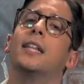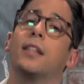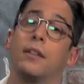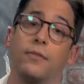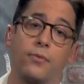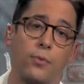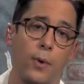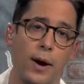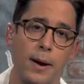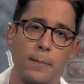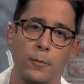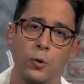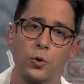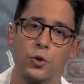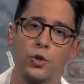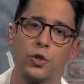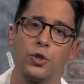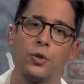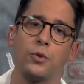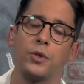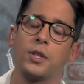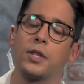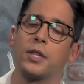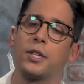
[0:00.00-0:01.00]
The
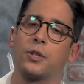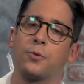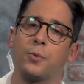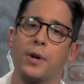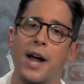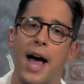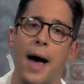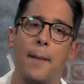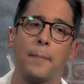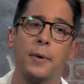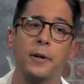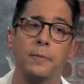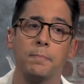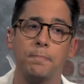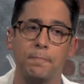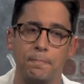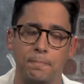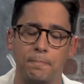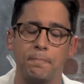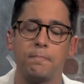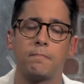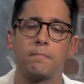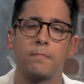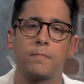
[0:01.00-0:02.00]
framers knew that this would happen.
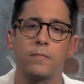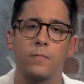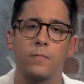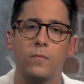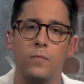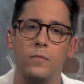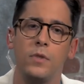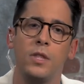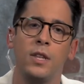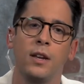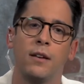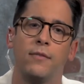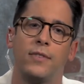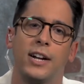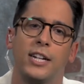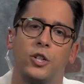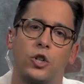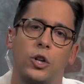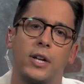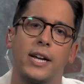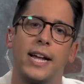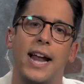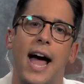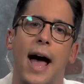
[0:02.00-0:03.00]

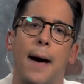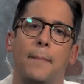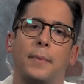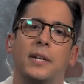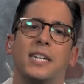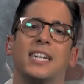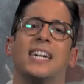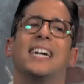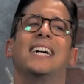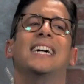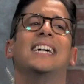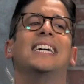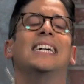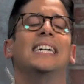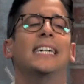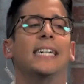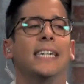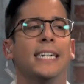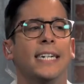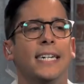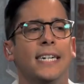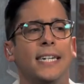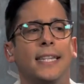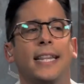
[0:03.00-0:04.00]
Eventually, it happened.
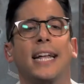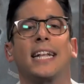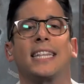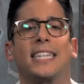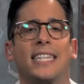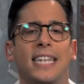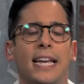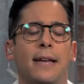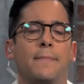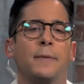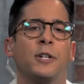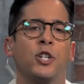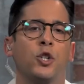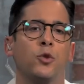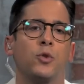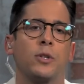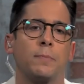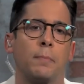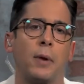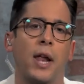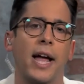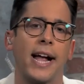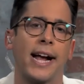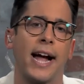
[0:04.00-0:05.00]
That same issue
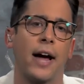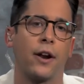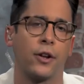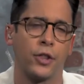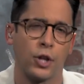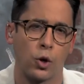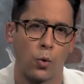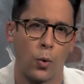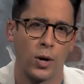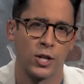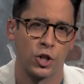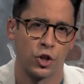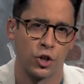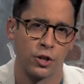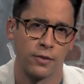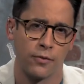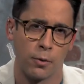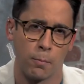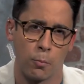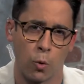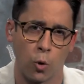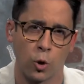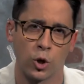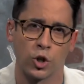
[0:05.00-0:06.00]
is playing out on the question of
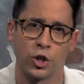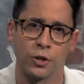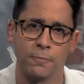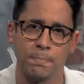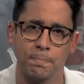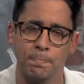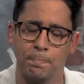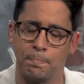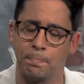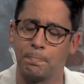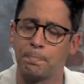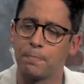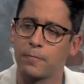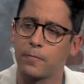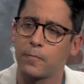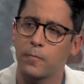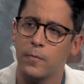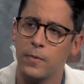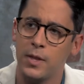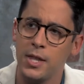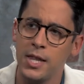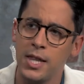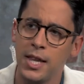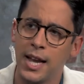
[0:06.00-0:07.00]
abortion.
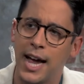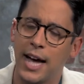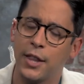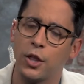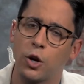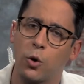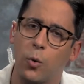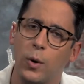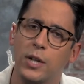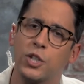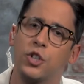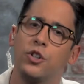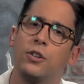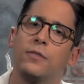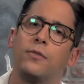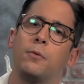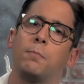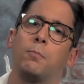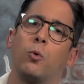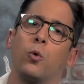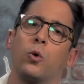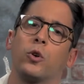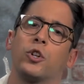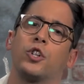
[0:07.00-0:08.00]
And the question of
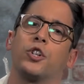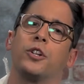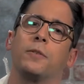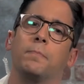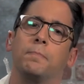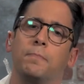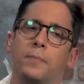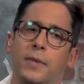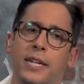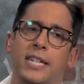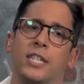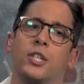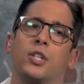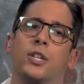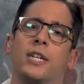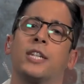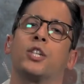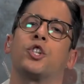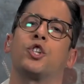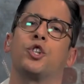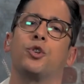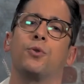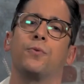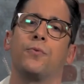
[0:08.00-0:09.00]
abortion is,
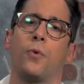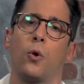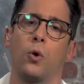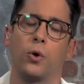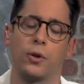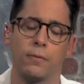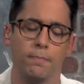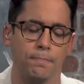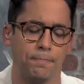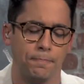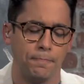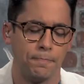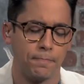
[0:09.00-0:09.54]
is twofold.